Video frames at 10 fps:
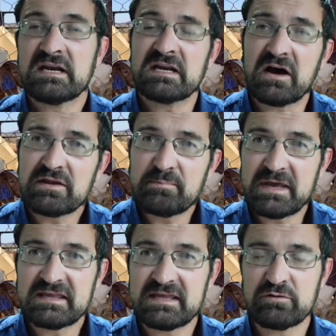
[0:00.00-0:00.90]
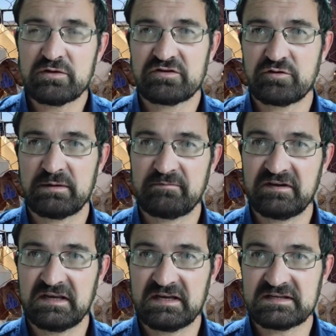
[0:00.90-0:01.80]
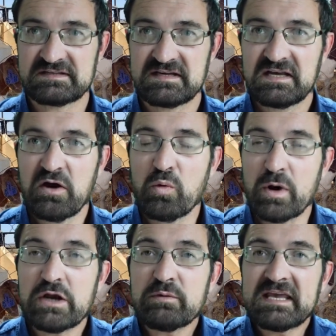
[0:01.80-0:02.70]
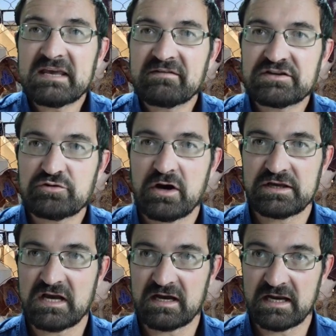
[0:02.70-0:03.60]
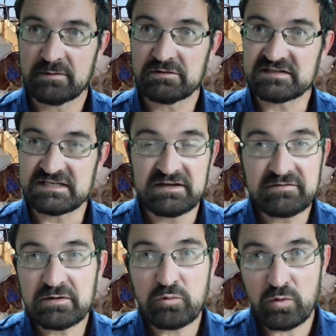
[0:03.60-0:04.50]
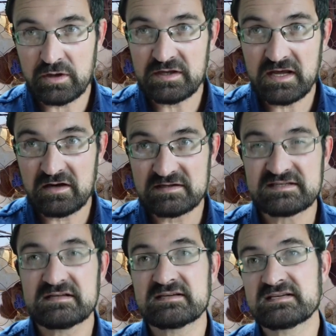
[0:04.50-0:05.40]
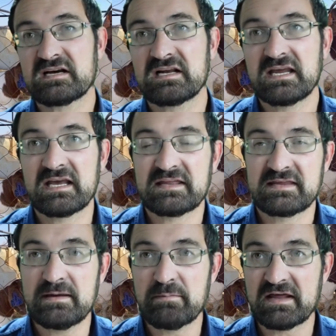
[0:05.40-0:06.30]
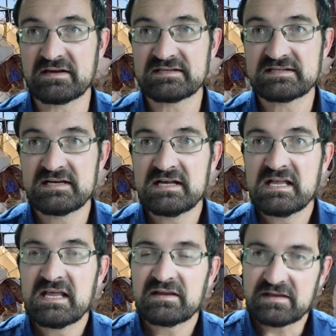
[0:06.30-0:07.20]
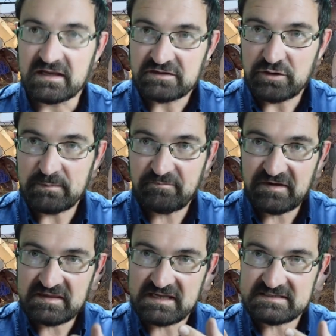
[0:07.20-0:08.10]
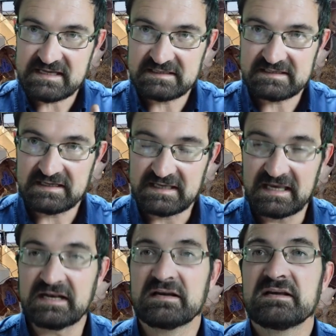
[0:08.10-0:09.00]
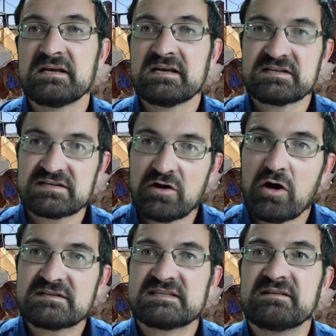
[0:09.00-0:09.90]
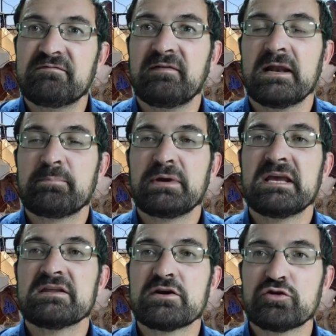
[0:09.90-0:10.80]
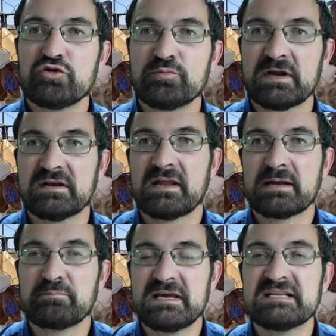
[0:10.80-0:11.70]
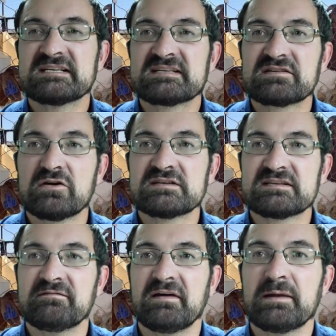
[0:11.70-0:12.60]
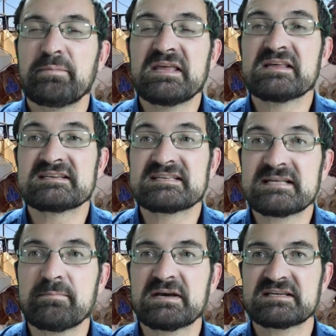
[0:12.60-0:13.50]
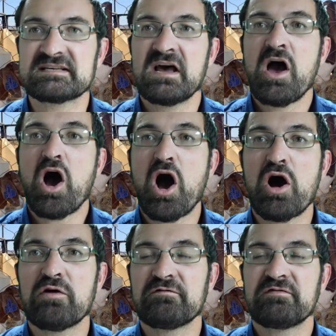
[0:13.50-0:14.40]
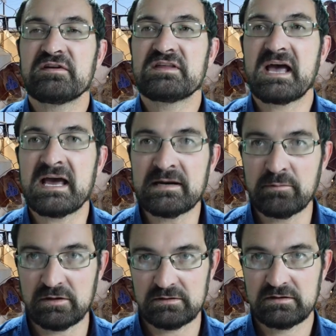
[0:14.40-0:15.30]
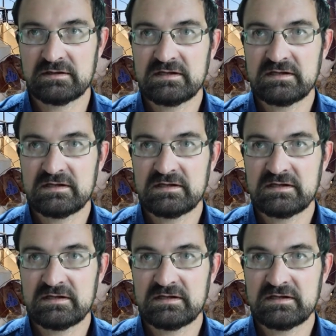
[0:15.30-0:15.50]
Now the big thing with creep feed is, when we give it to our young animals, even when they are still suckling at their mothers, that creep feed that they take in starts developing the rumen. That means it starts developing the stomachs of the animal.